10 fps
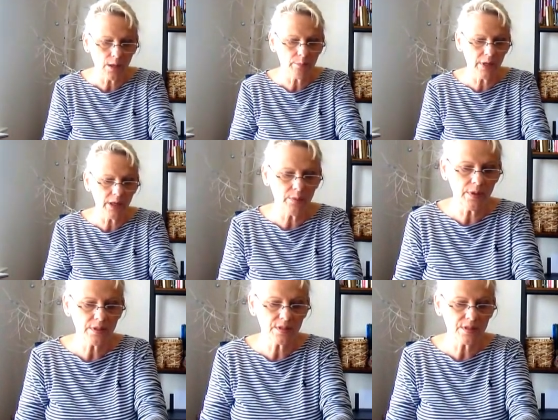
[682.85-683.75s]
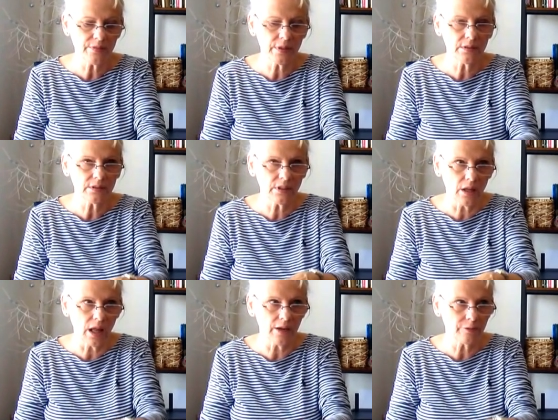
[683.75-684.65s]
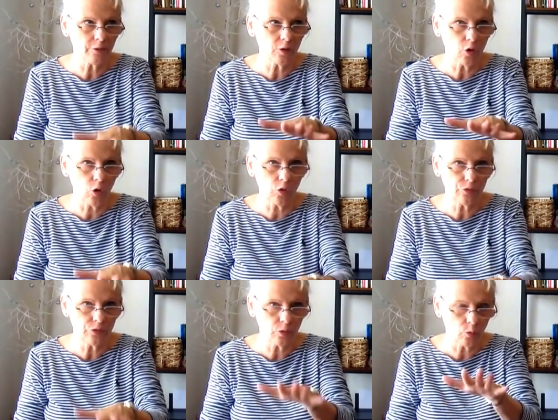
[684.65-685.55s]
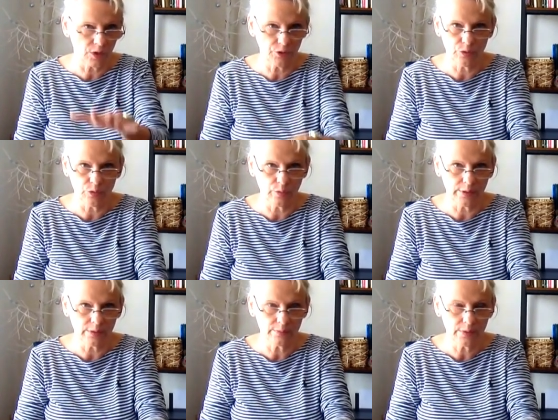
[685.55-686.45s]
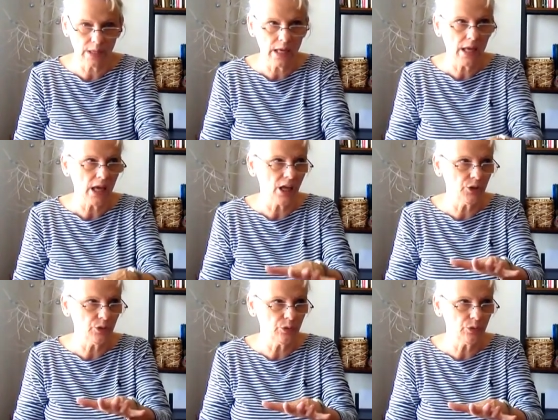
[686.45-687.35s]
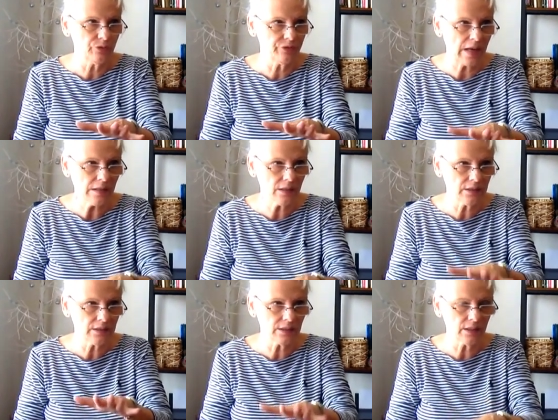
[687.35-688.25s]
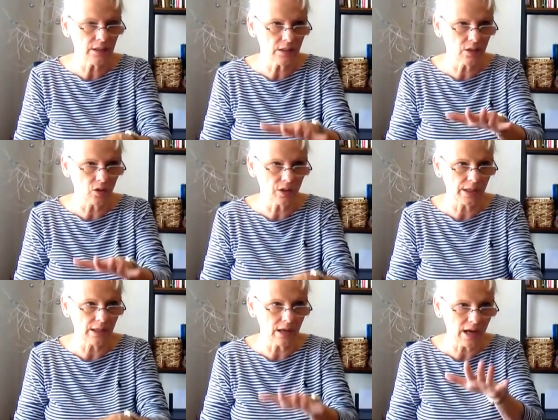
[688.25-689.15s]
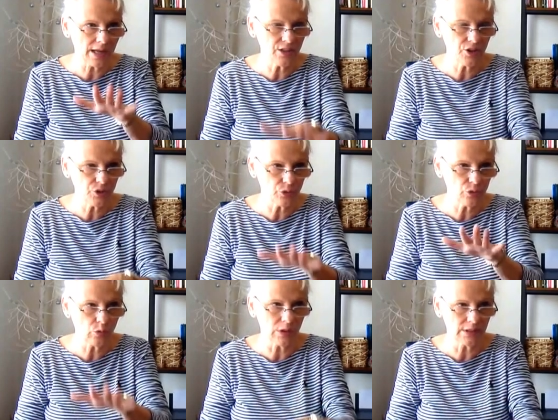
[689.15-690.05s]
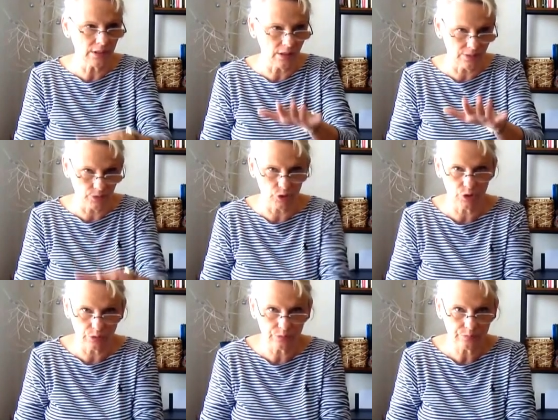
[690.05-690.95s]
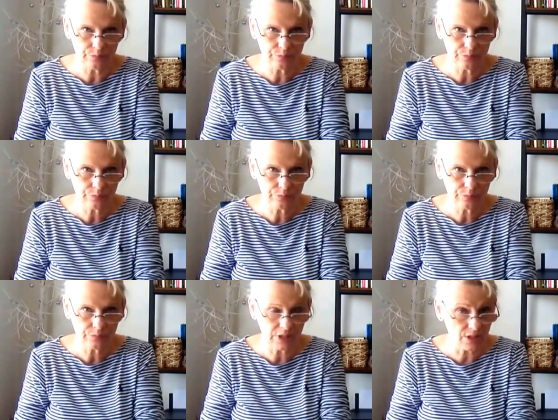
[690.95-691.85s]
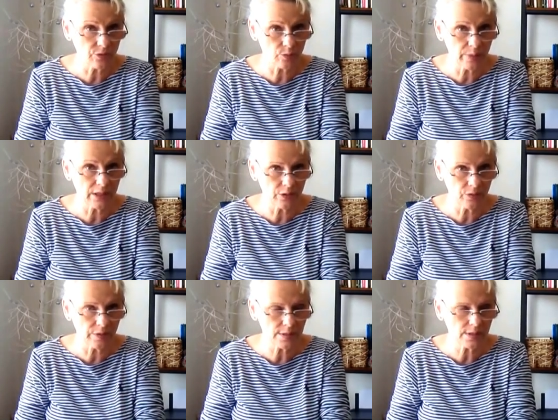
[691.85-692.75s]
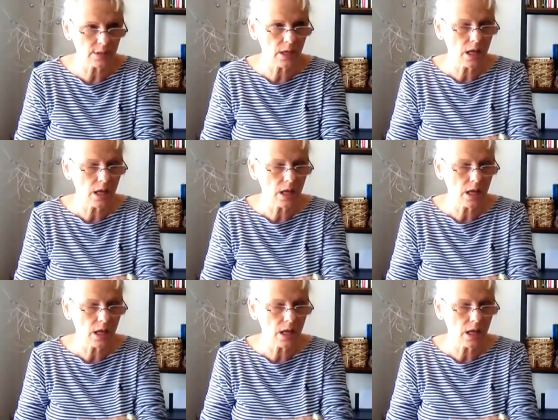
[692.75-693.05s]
maybe it's even the love of what you're doing. And you finally thinking, okay, I need to do what I love to do. That's for many of us.